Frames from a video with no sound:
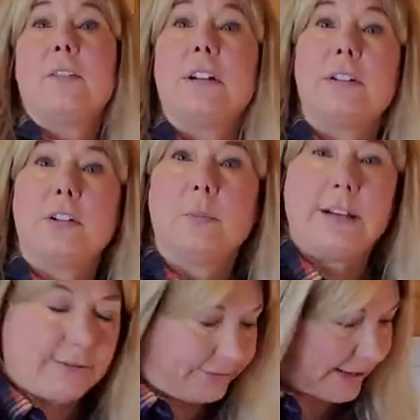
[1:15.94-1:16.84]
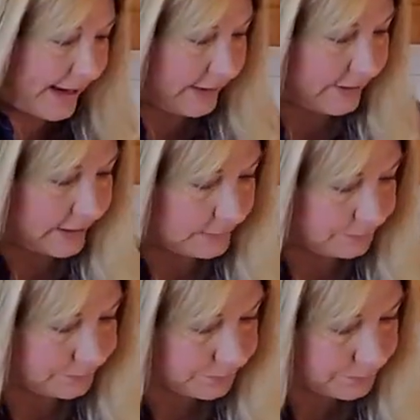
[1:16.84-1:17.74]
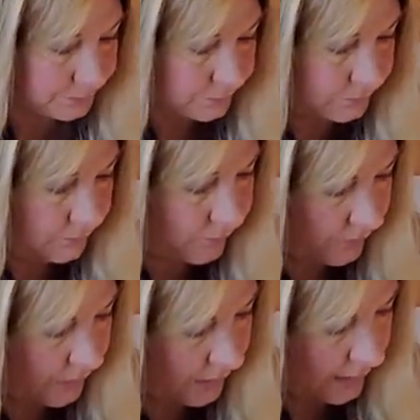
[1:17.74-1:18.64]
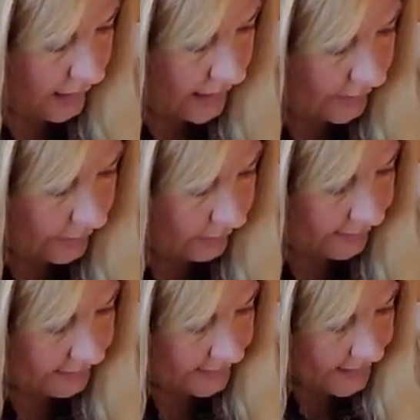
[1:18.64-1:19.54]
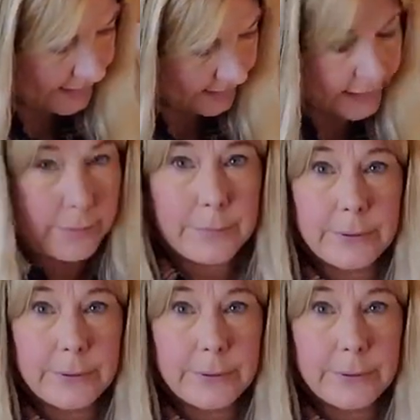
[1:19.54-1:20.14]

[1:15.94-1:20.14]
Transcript: it a little bit of flavor. I'm gonna mix that up.